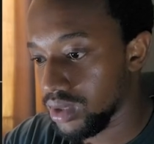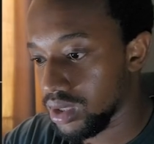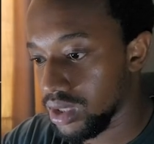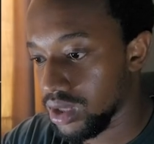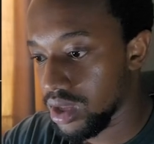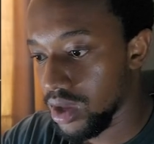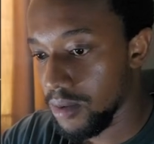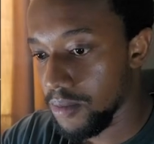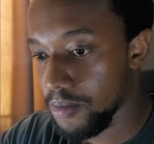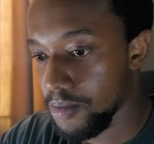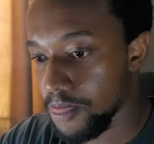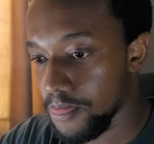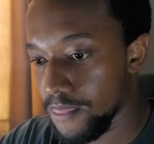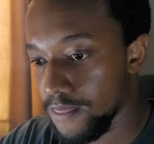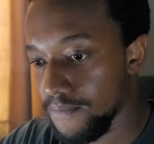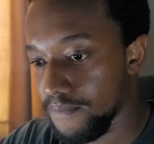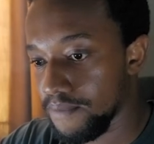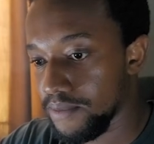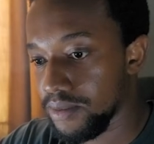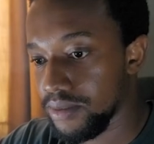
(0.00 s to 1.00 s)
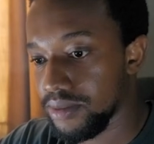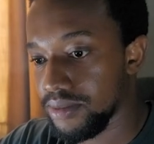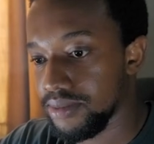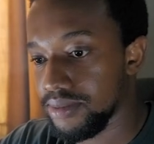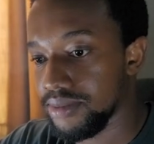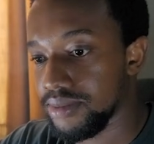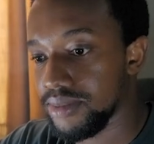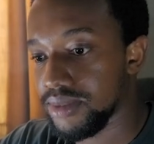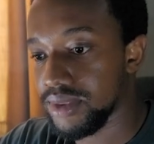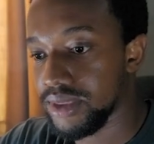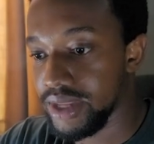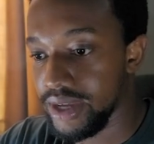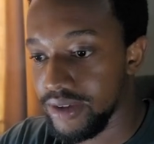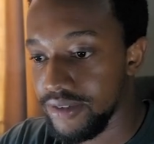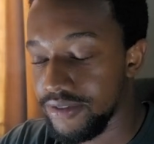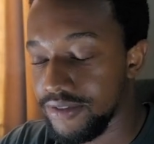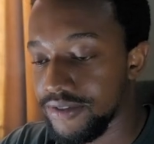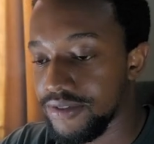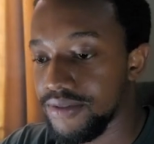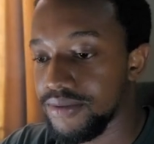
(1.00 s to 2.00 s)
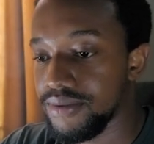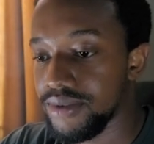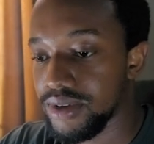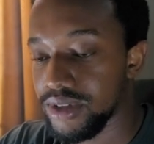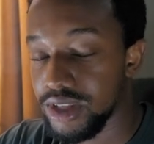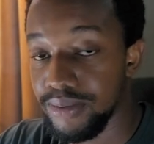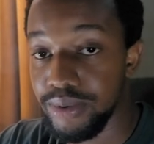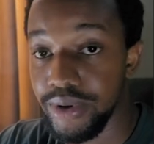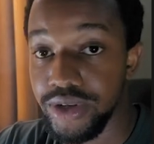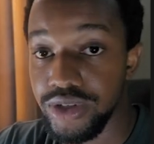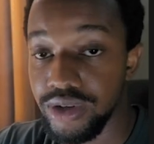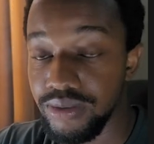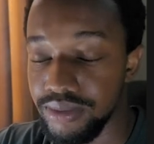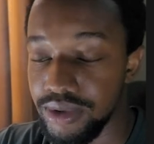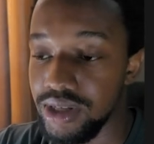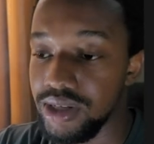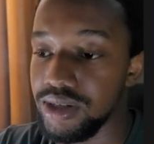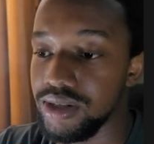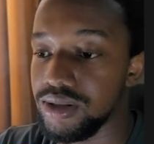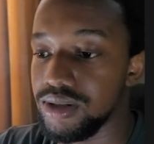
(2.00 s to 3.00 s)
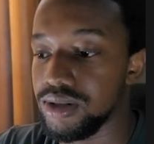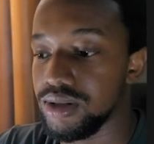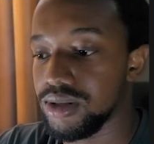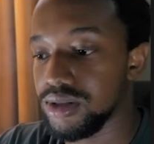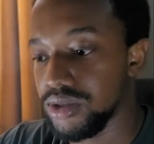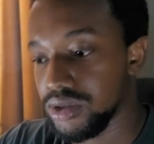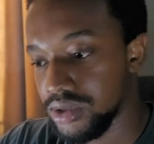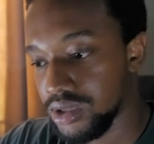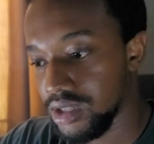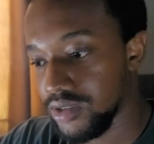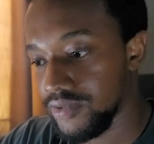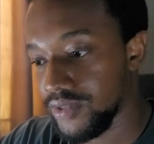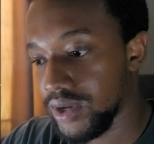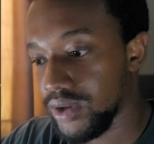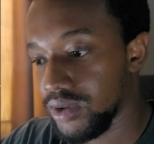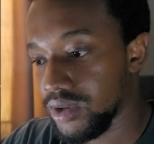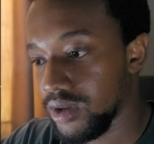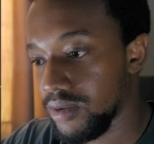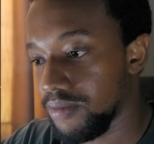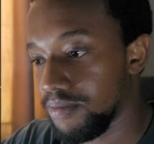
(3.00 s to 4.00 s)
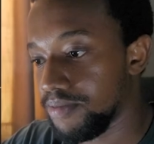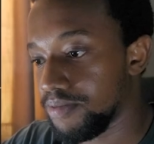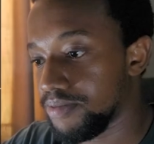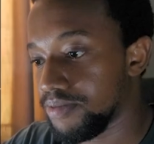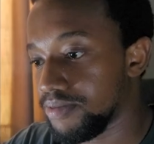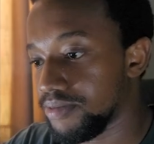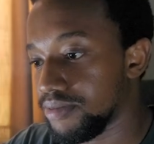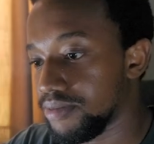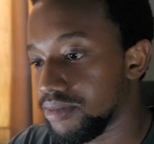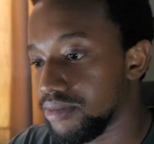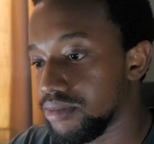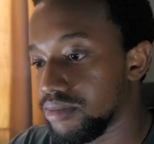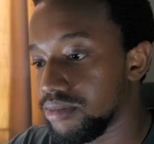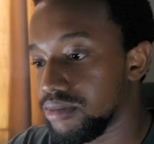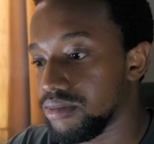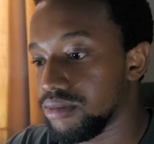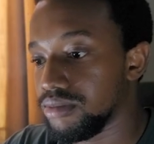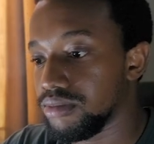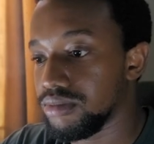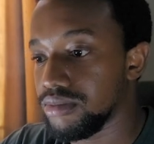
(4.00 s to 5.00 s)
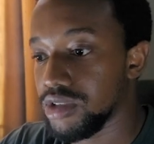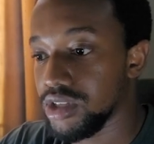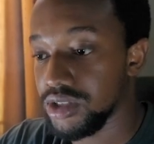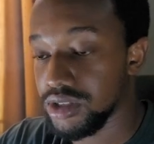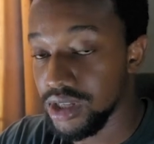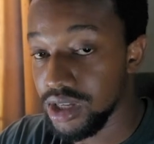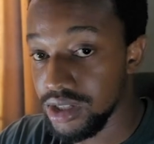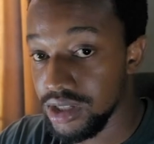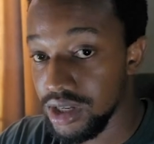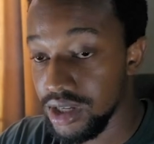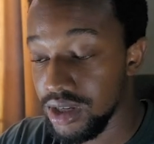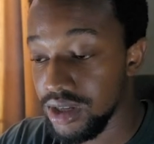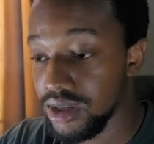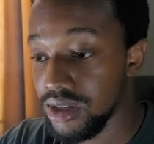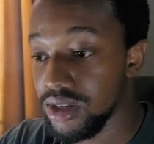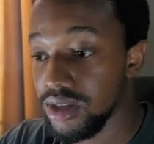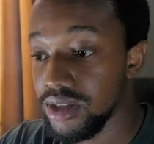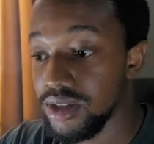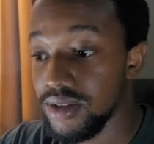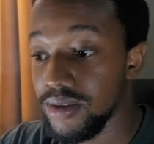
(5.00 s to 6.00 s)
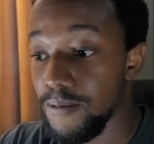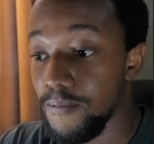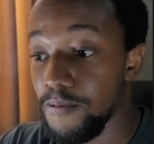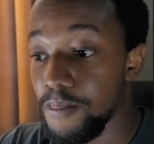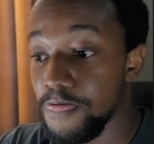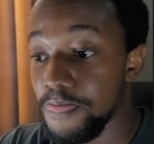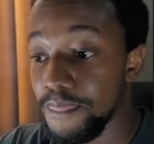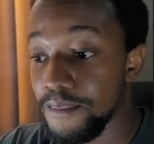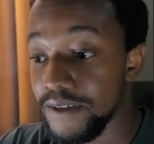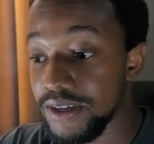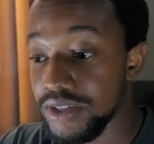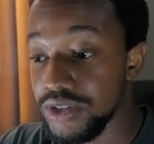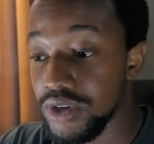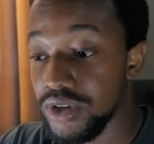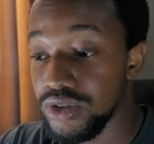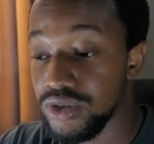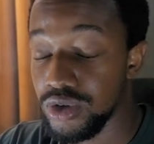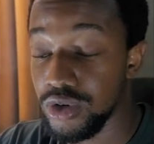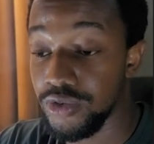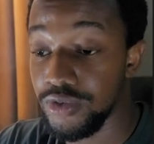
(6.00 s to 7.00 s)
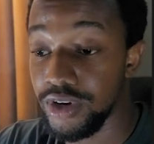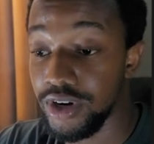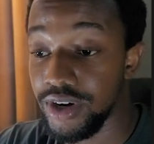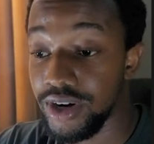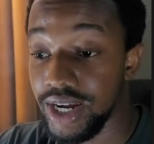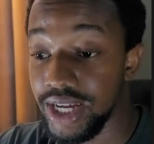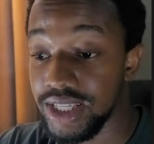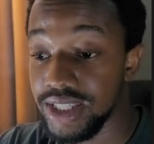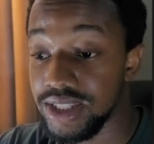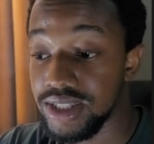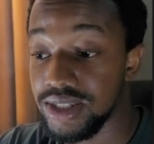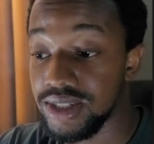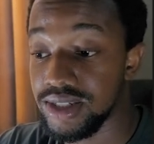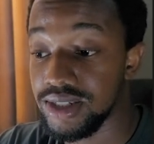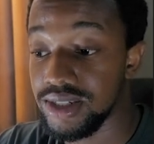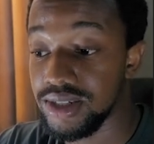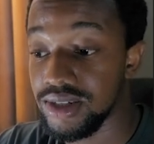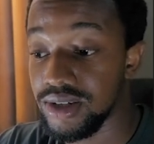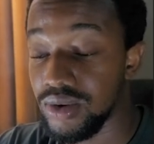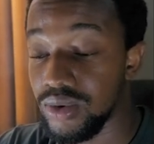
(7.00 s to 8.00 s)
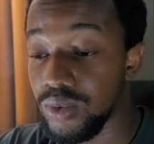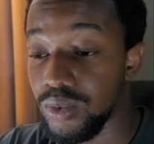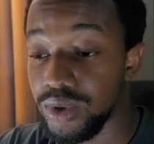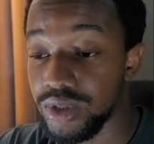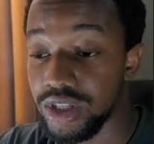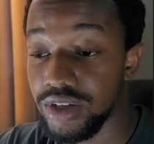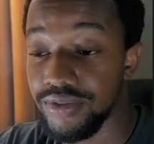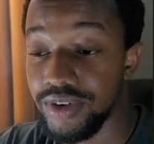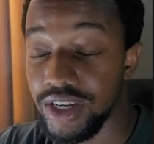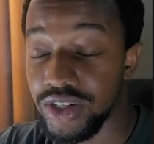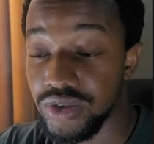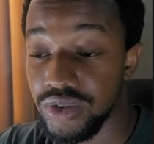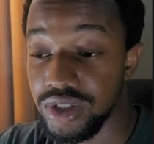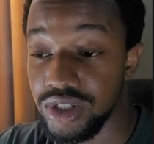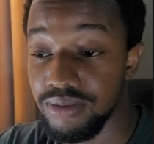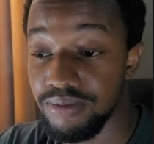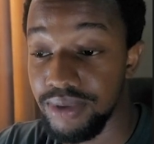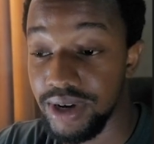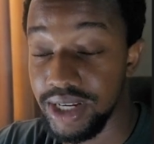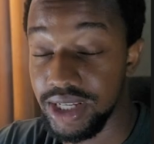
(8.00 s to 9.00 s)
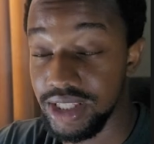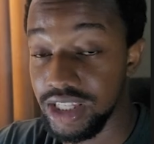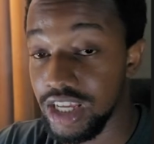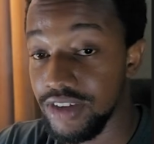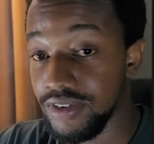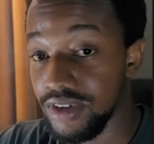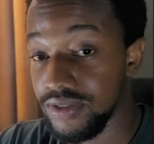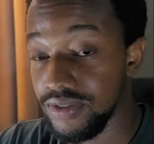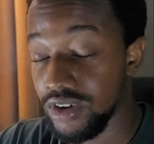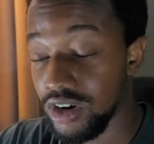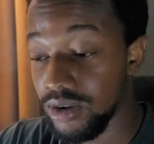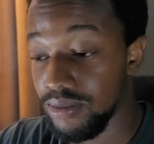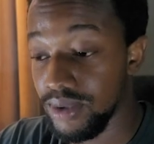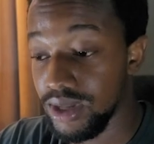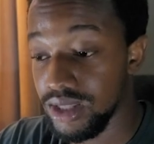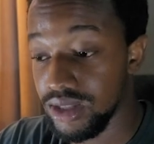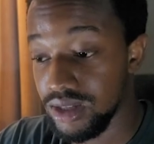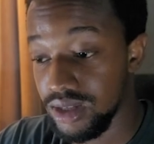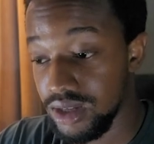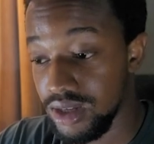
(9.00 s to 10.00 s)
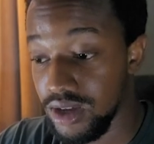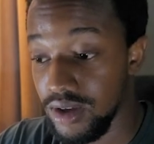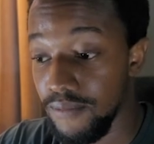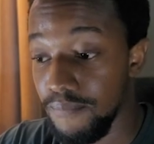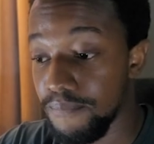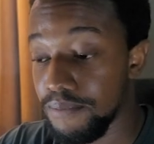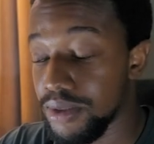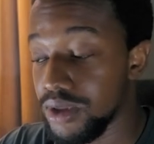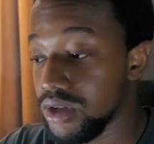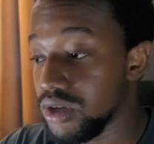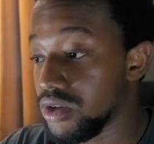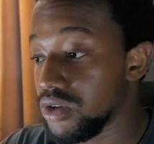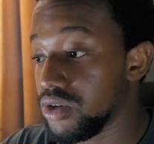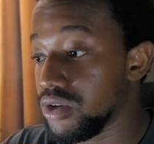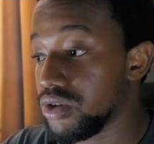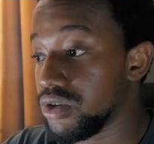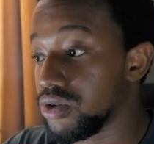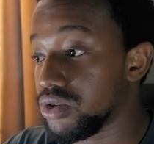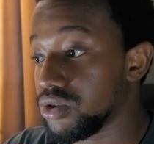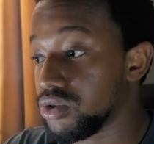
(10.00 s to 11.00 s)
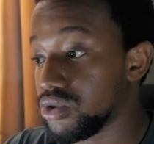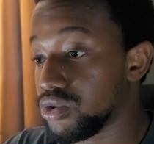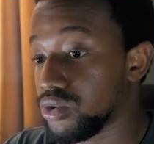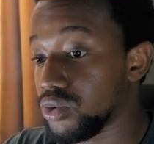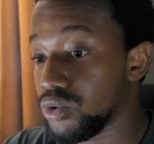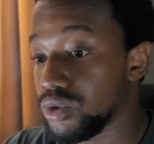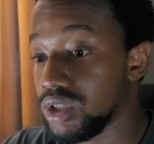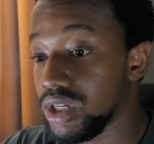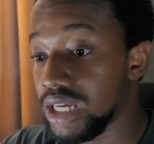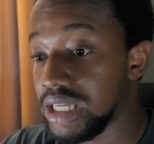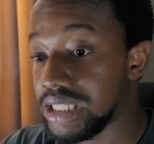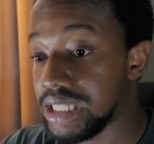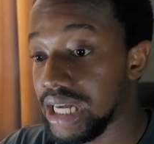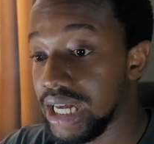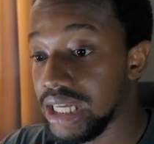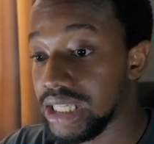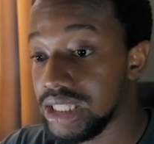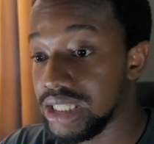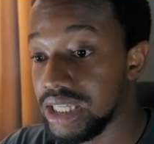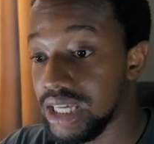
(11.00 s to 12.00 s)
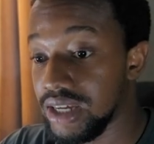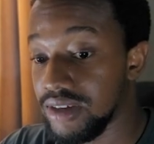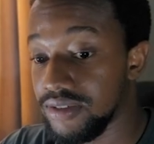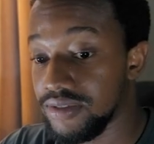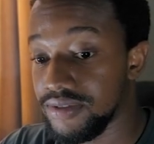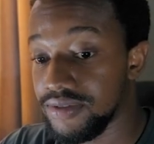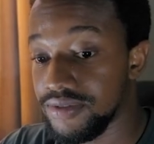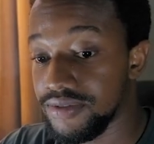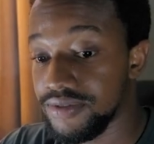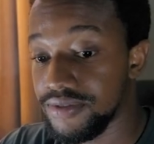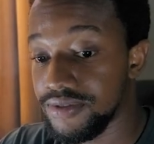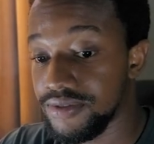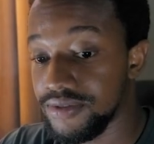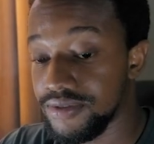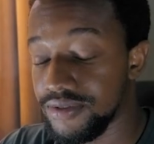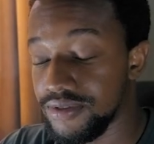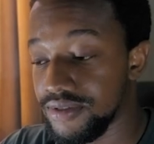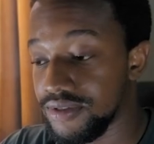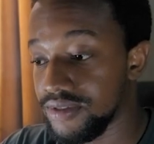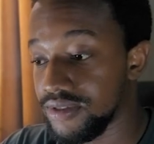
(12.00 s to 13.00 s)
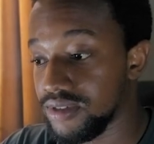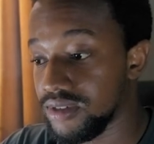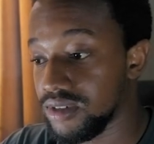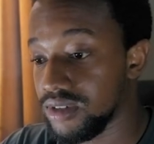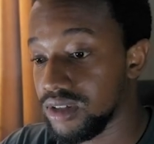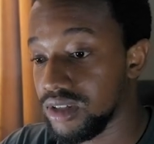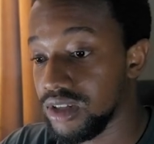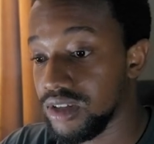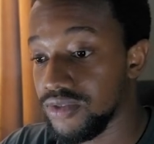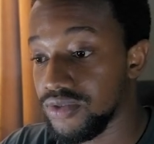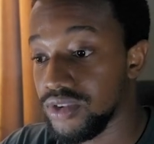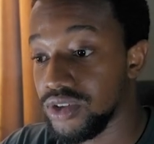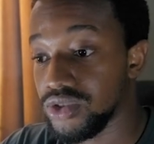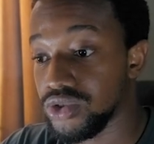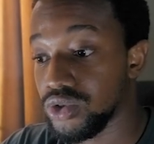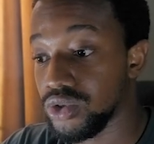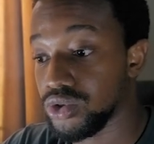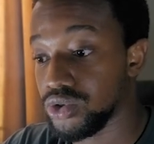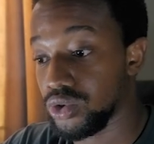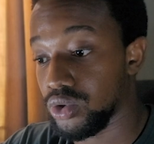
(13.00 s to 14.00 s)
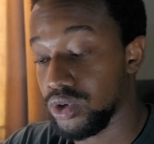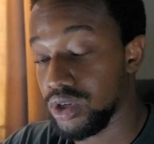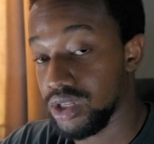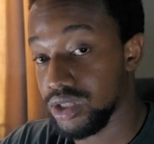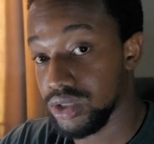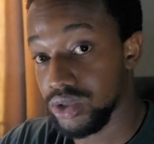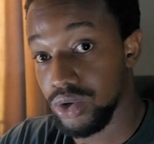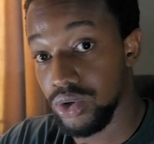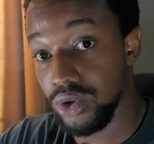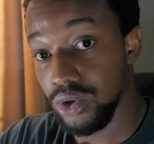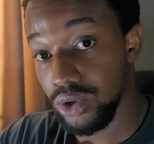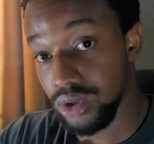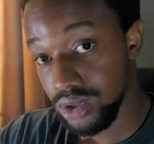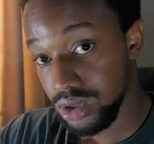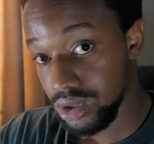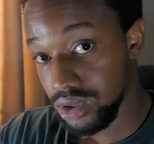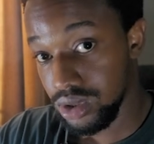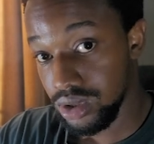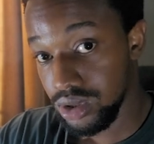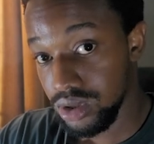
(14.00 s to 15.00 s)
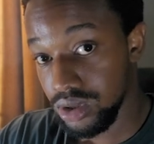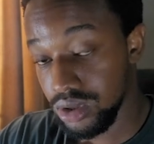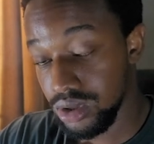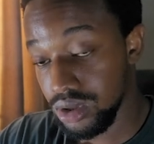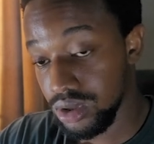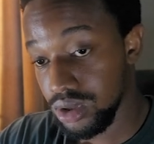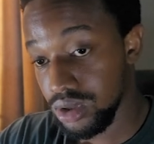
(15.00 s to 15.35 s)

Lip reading: Here, dev, you deploy some things, state file here. Staging is going to overwrite whatever is written by the dev environment here. So the entire dev infrastructure is lost